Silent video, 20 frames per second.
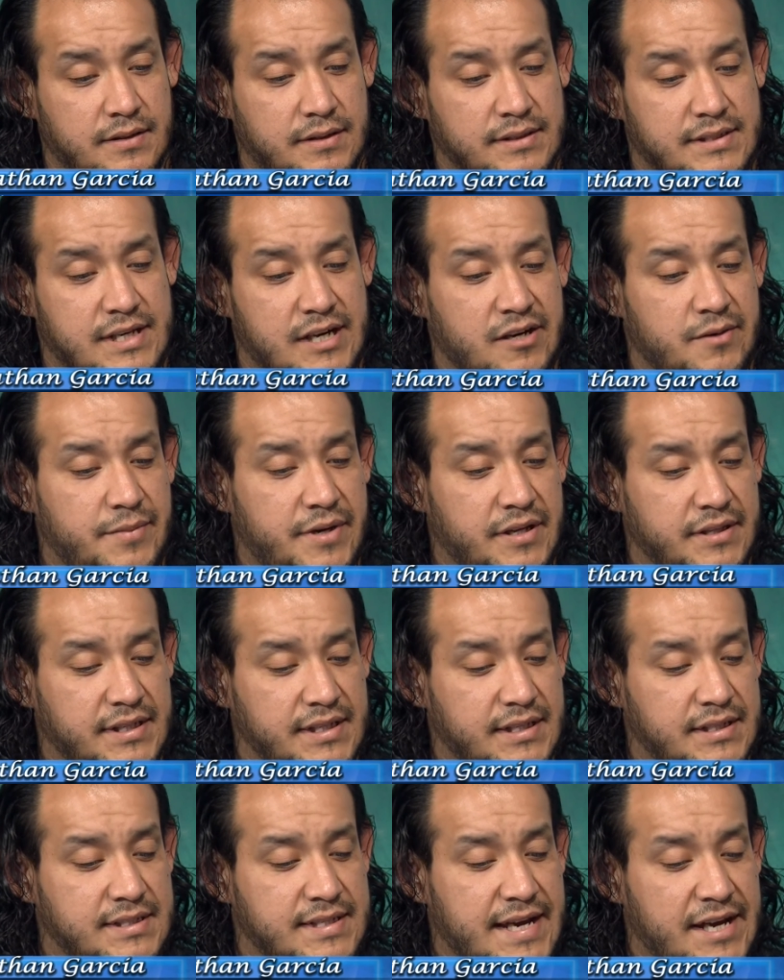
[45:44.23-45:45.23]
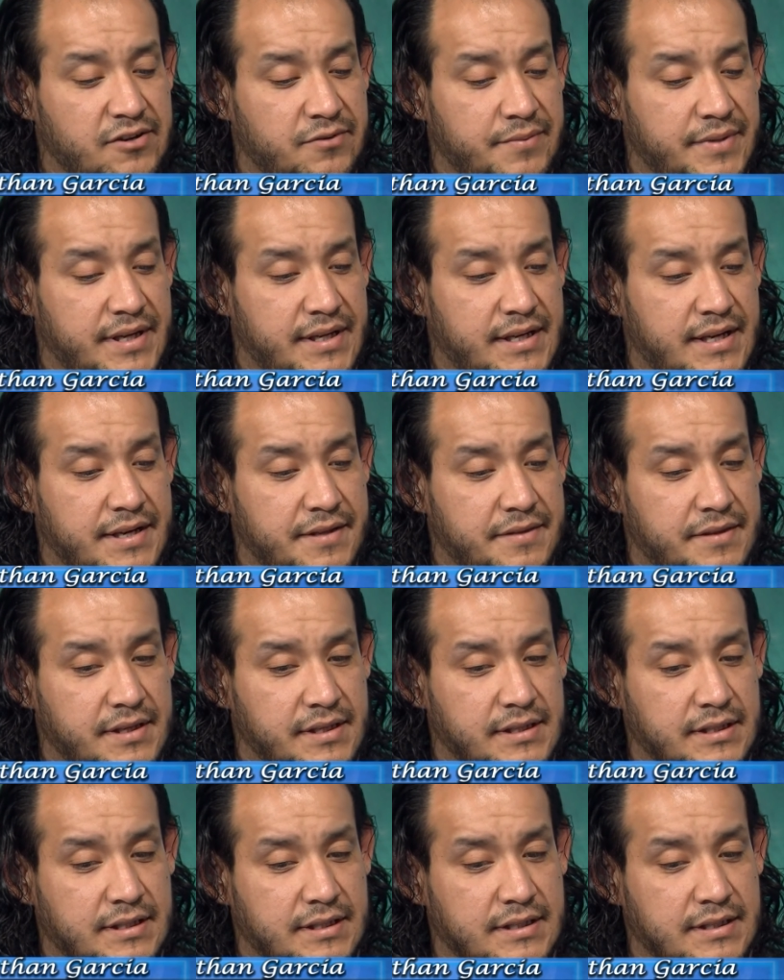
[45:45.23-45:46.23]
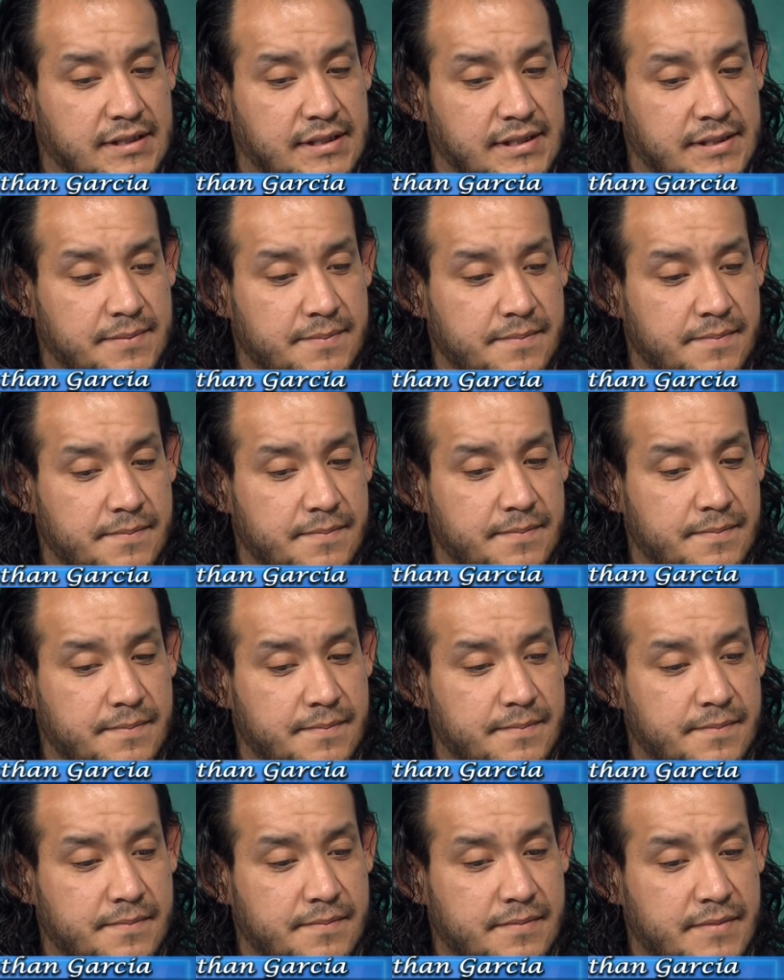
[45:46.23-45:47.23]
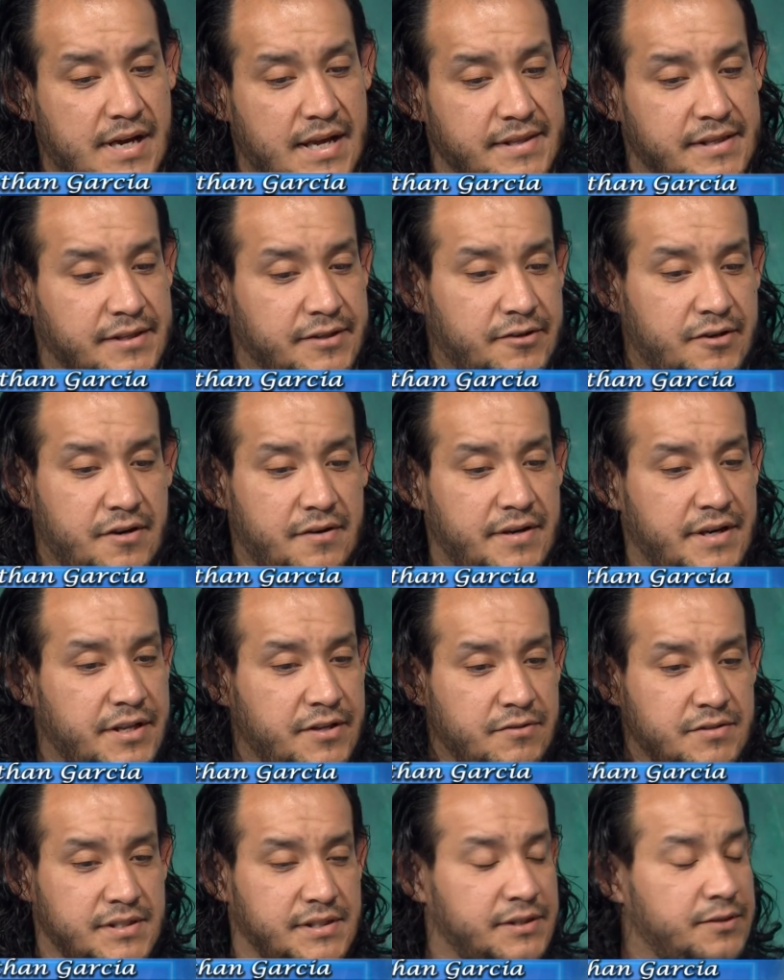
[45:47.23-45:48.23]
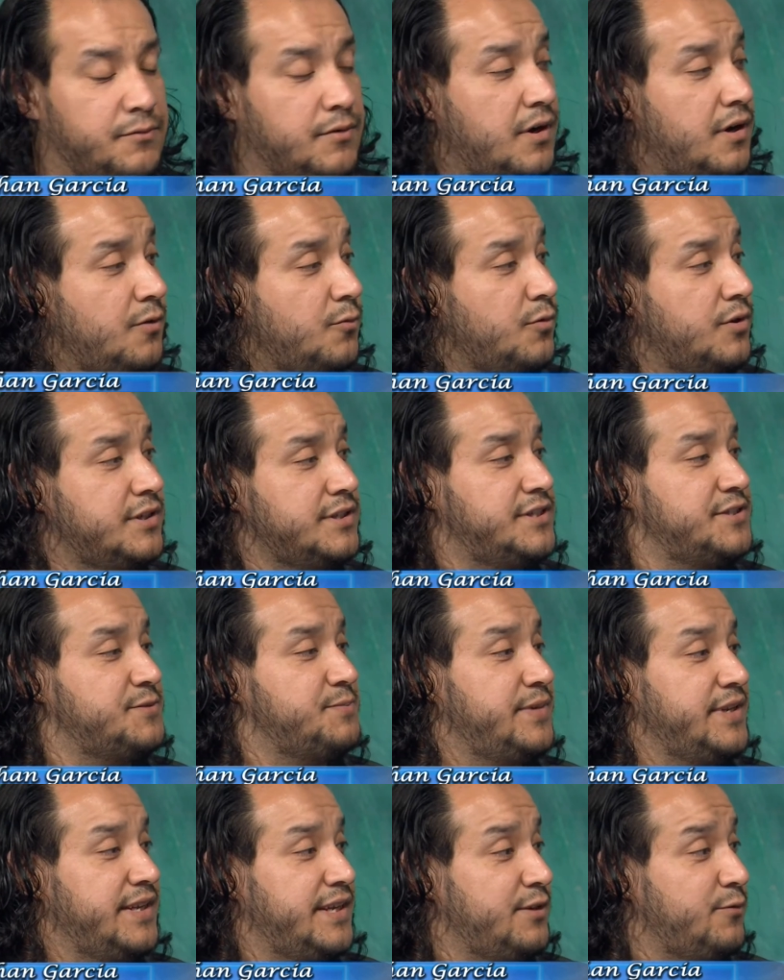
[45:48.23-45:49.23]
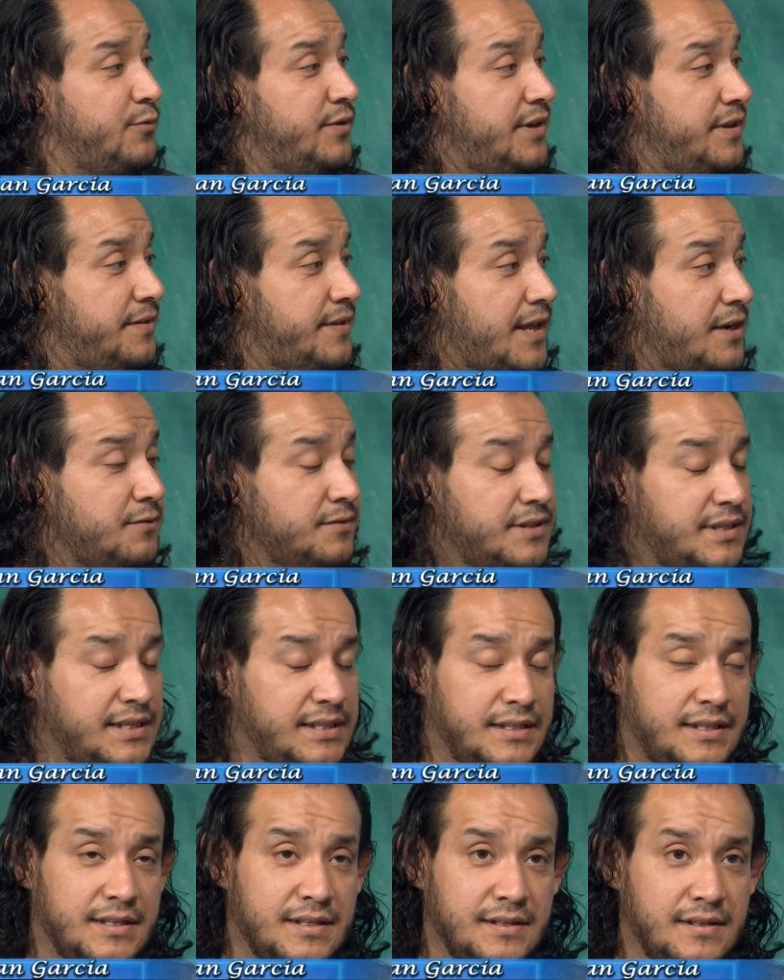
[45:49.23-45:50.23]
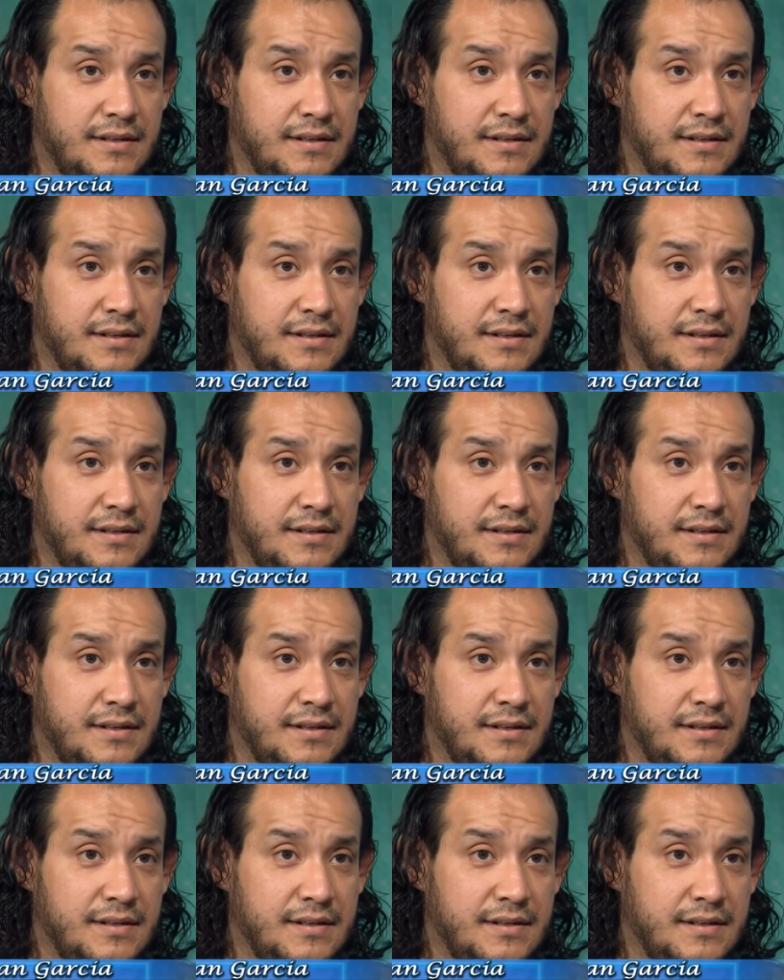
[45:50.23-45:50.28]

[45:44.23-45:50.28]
talk about the entitlement, I think they're already using the wrong word to begin with. I don't think